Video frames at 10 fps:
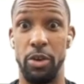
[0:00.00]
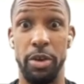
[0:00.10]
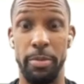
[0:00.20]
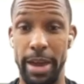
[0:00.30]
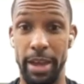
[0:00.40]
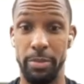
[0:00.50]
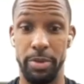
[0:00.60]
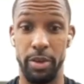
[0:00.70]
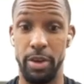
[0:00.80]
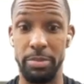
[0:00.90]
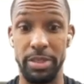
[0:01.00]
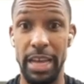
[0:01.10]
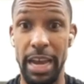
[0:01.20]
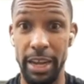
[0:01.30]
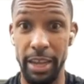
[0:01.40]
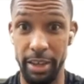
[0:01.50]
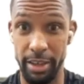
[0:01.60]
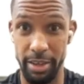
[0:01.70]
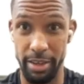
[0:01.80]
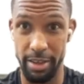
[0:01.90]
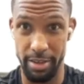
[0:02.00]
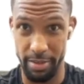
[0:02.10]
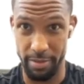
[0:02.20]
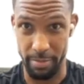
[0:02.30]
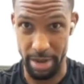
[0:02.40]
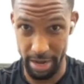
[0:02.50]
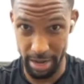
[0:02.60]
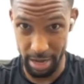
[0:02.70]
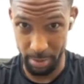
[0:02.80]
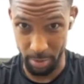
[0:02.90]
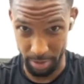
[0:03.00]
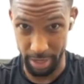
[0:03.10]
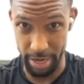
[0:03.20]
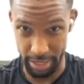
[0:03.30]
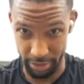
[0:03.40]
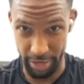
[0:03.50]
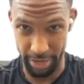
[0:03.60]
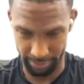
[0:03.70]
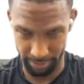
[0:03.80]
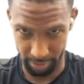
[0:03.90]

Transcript: I go on the Mac computer, I'm signing my name on the contract.